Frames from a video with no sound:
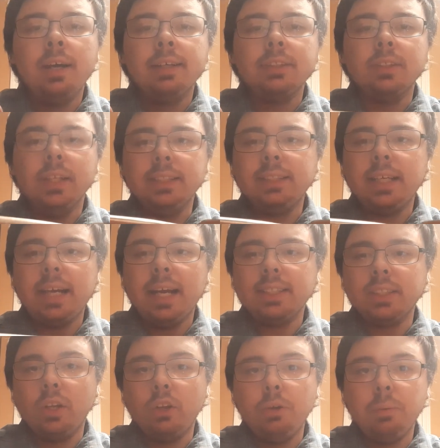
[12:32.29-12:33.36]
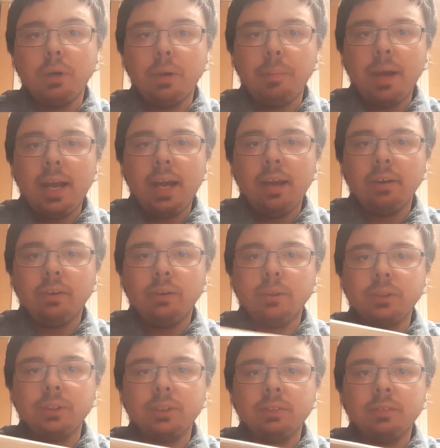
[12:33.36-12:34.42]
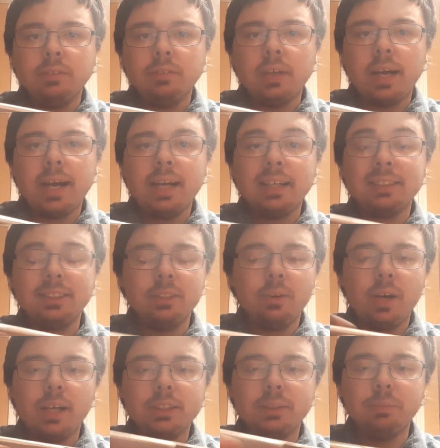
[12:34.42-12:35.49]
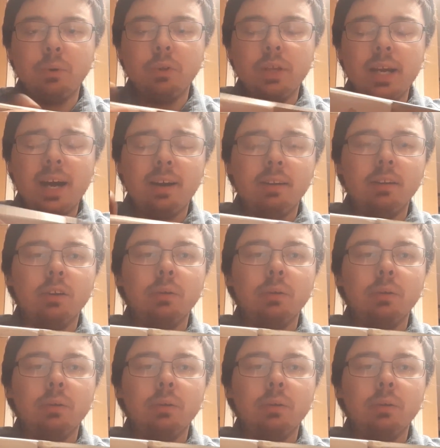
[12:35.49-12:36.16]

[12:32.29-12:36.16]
So this thing has aluminum handles. Still got to smooth it out a little